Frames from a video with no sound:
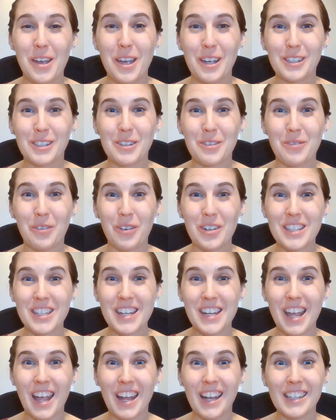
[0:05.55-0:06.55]
So for
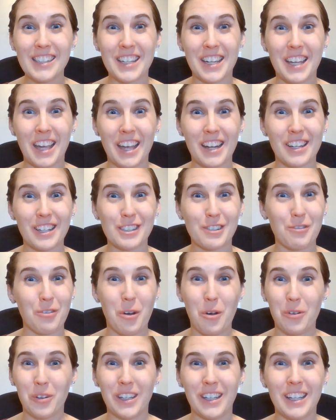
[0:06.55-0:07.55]
today, to get us
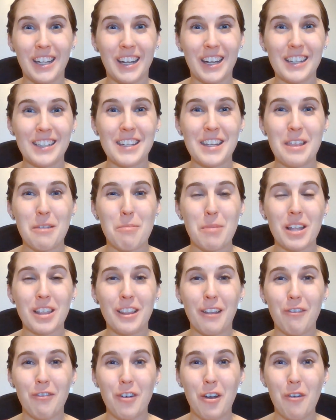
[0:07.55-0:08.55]
rolling and into the month
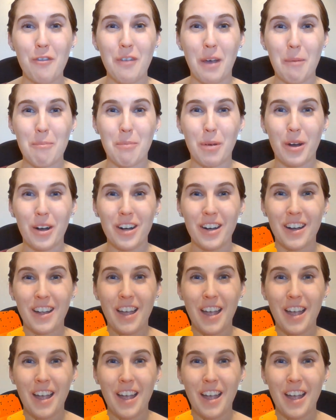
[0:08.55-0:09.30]
of November,